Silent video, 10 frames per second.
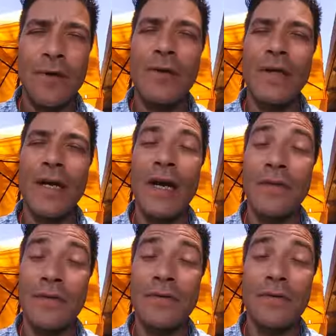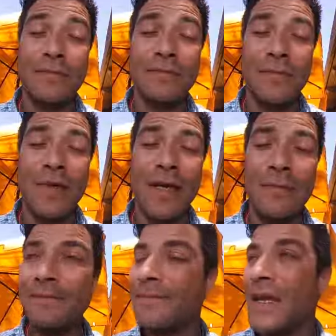hurting others.
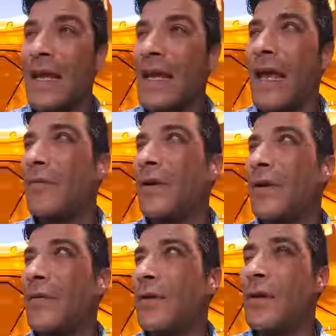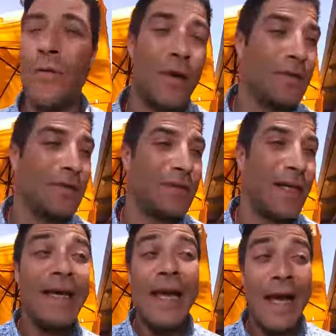Okay? I really don't know what else to
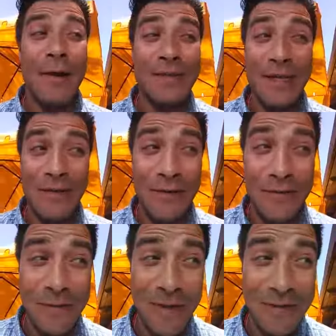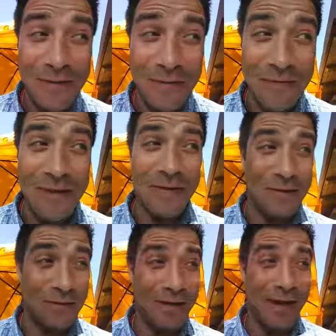say. I was kind of nervous about this whole video
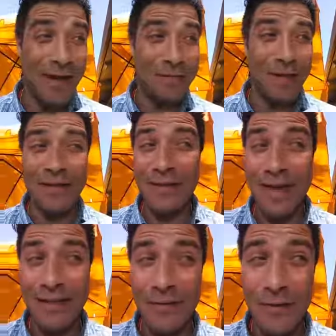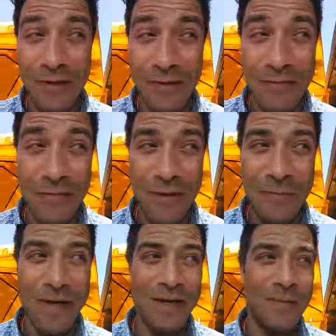because Trenton asked me. I thought I had to do it on the
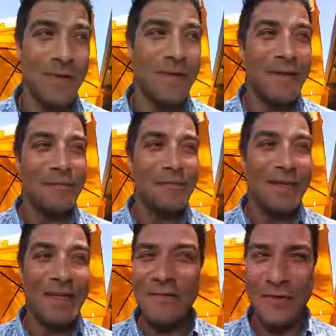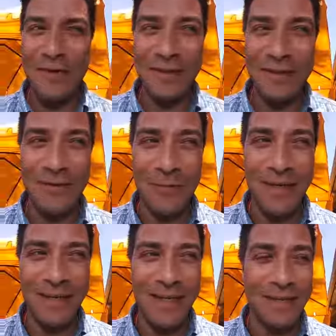Uforia page, but even though he told me
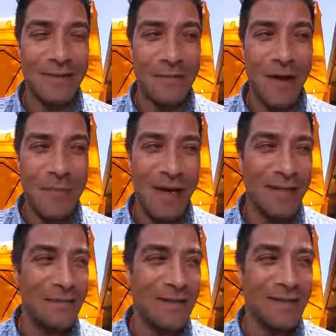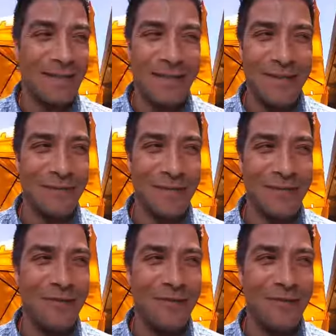at the end it's on my page, I'm like, still I was